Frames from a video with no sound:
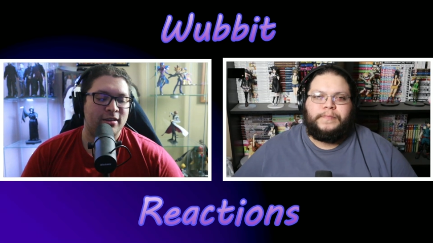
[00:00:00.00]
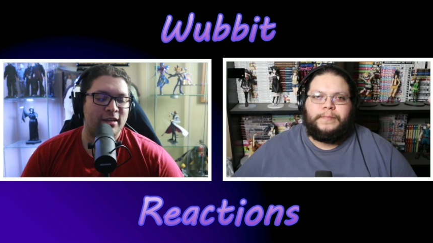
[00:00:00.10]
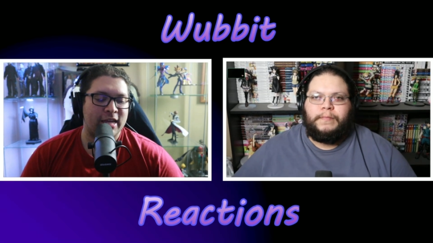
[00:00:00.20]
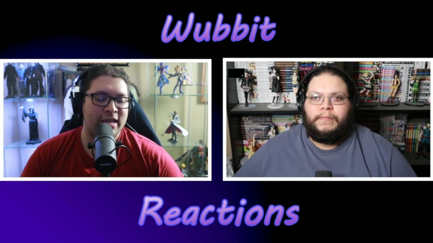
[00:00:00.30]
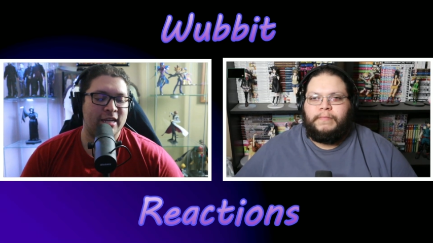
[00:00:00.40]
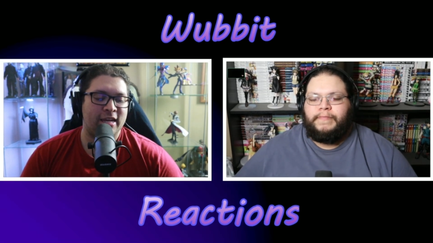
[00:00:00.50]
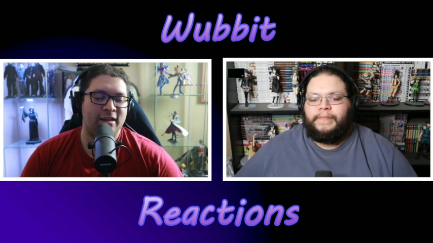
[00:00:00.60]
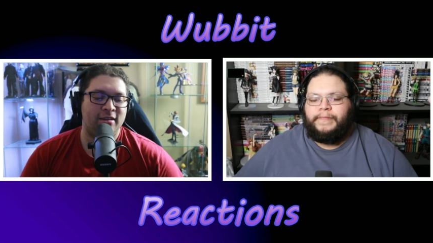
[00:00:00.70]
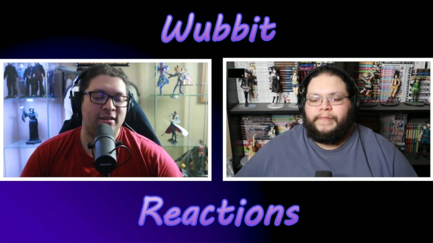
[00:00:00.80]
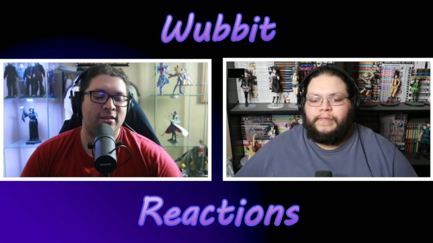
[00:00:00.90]
Speaker 1: Enid
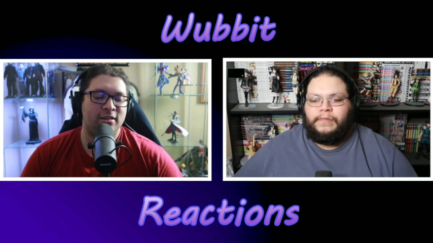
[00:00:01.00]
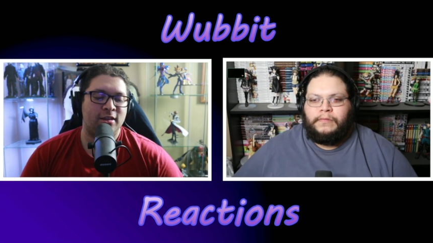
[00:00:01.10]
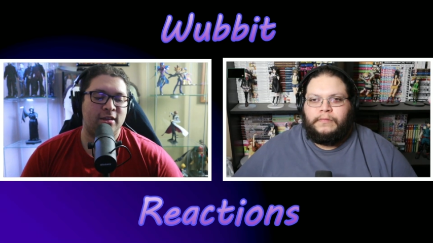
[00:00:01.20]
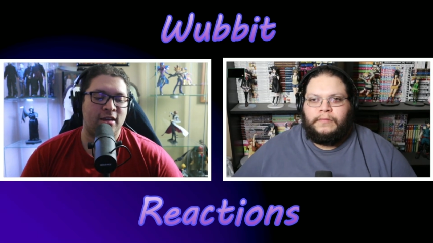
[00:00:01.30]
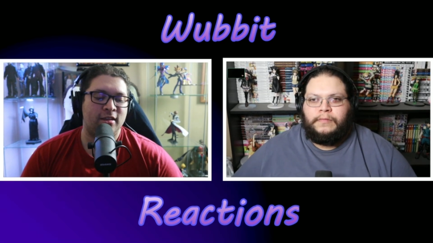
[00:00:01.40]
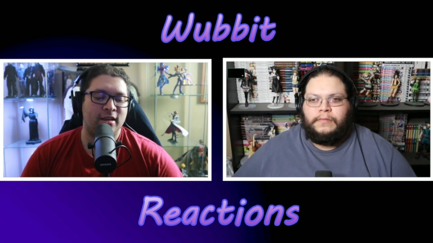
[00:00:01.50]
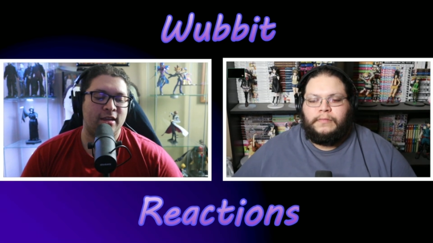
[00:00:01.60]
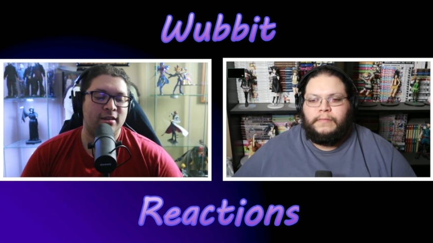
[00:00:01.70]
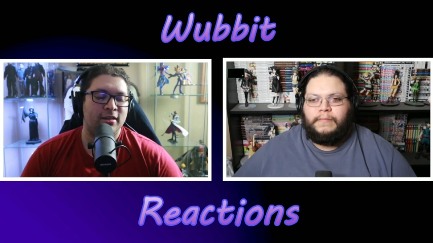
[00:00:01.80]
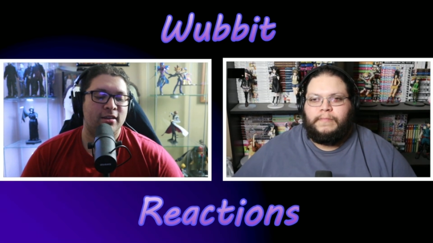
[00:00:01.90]
into thinking that
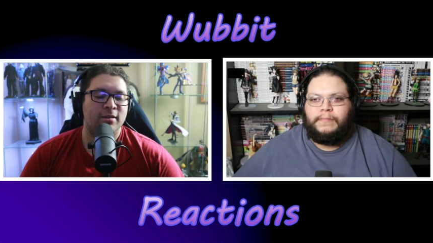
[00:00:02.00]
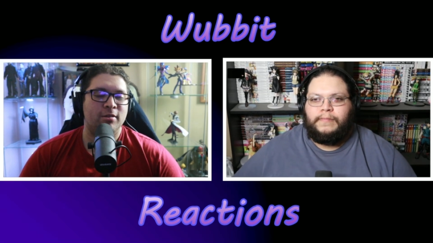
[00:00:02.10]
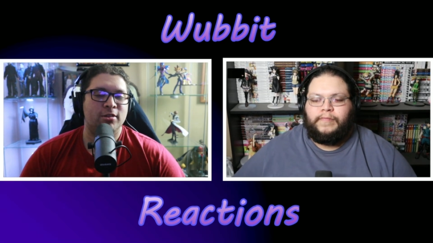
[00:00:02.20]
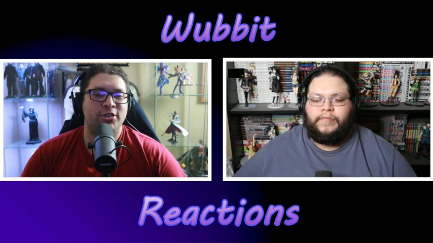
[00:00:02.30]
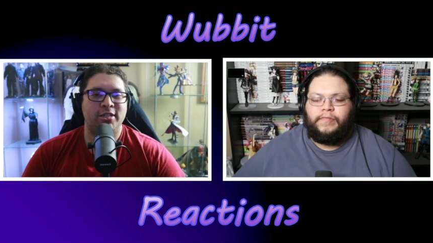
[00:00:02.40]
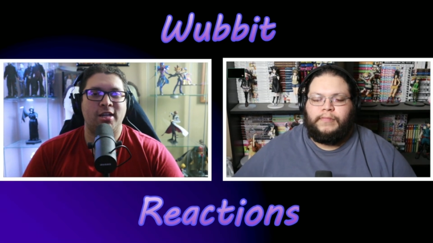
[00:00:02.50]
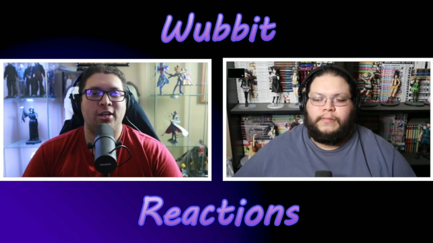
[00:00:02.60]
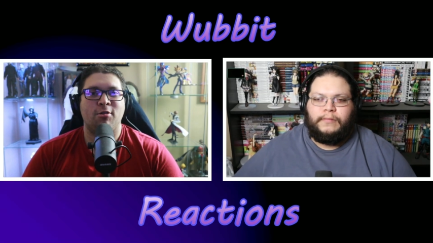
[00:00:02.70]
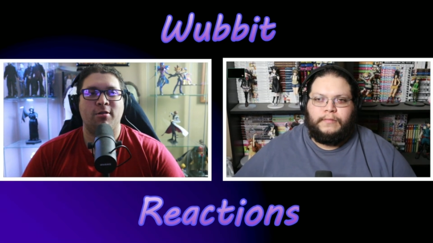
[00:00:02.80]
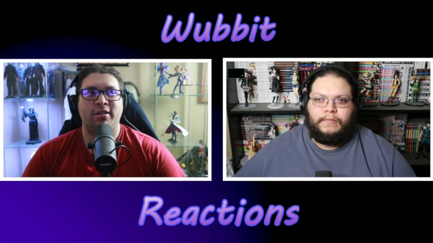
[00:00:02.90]
she's going to
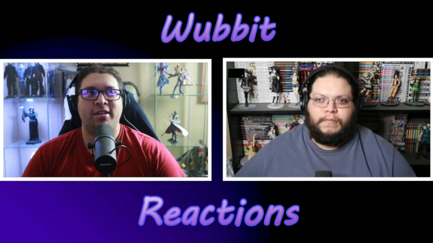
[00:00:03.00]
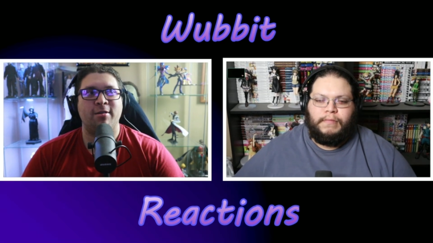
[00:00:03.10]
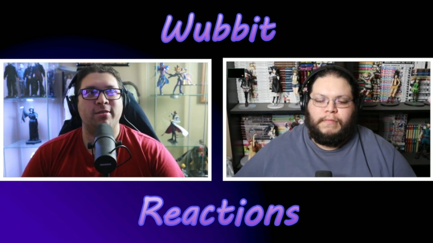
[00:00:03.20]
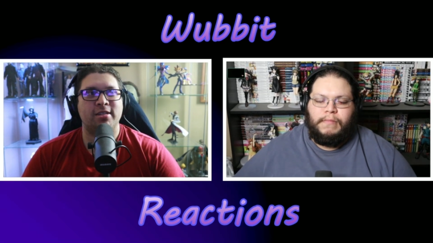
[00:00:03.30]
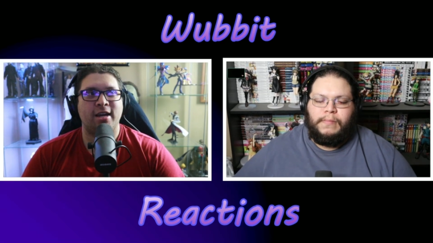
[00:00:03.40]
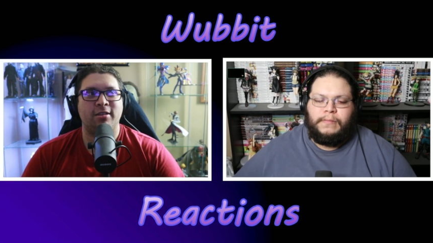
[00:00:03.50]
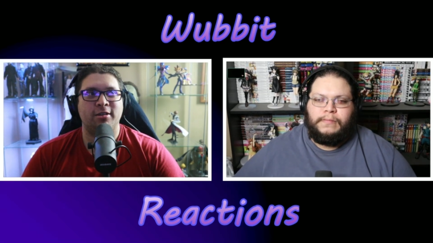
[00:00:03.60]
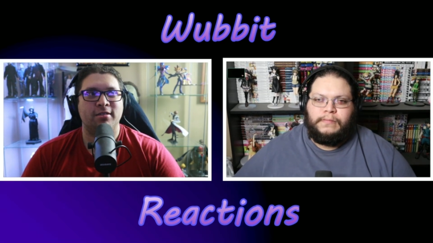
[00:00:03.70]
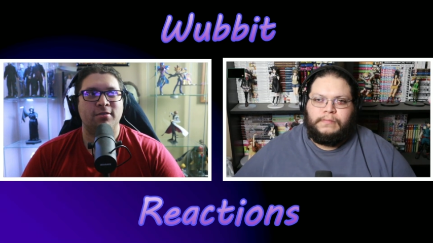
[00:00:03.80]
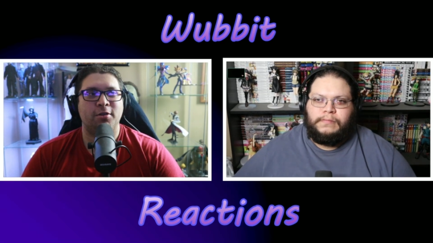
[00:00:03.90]
go on a date with Tyler
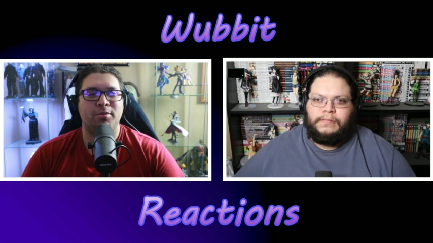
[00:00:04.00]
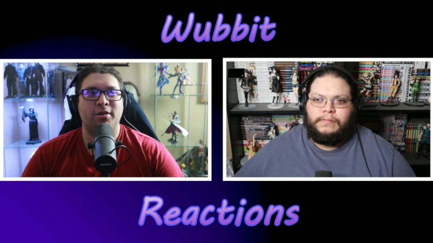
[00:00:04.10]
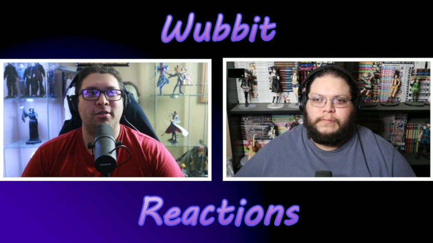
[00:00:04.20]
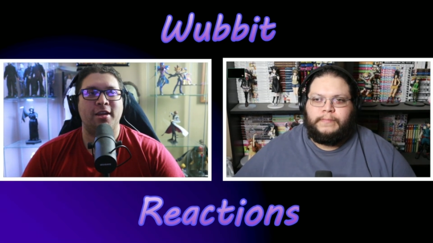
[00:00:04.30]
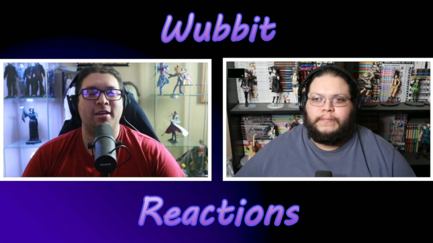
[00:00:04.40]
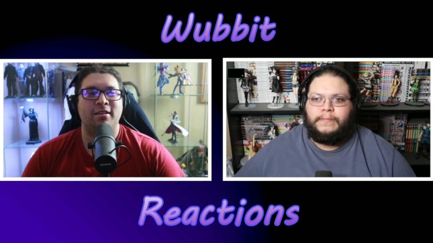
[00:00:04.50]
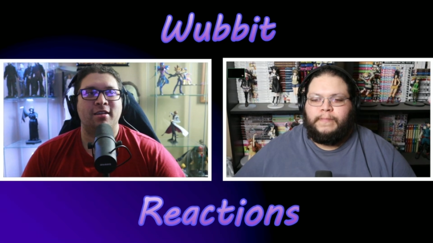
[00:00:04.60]
for her birthday.